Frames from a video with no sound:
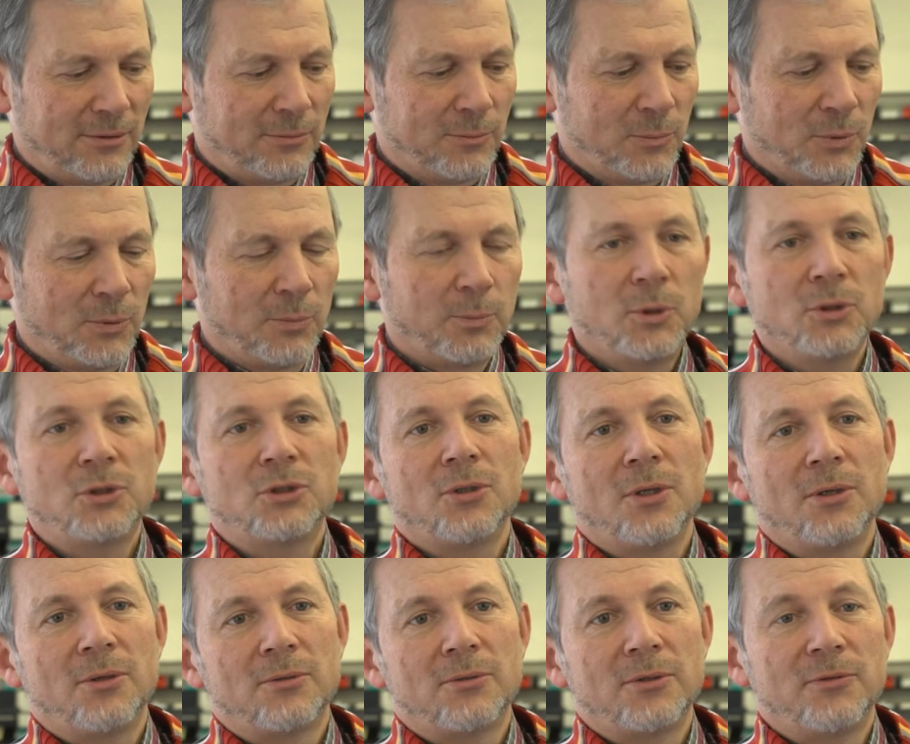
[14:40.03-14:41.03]

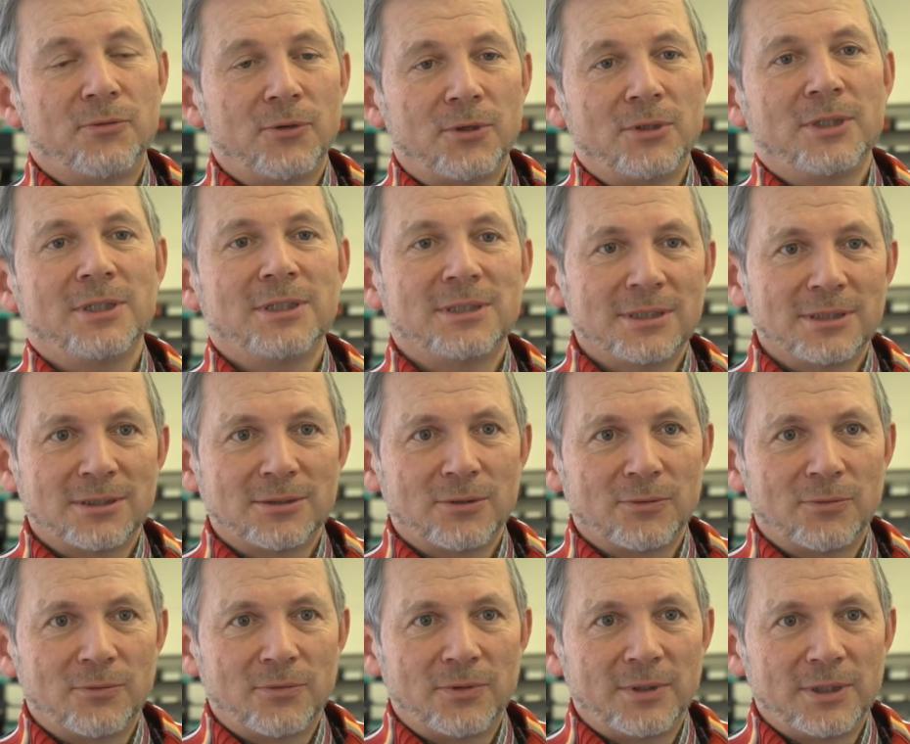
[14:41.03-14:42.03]
mutual references of